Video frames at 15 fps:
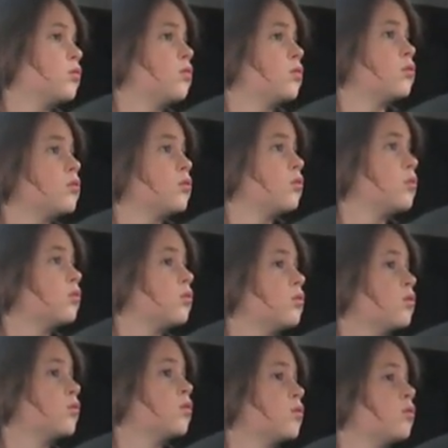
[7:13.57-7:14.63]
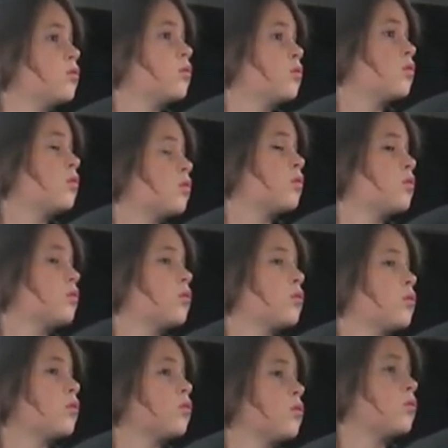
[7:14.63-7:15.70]

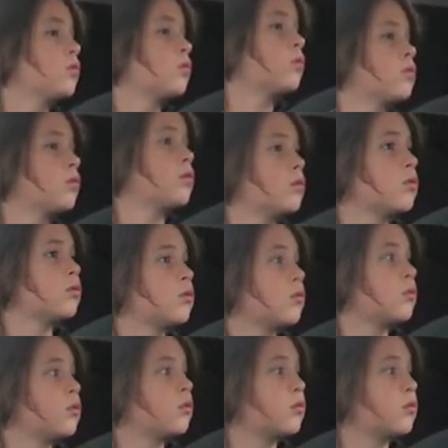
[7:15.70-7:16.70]
No words are spoken by the person on screen.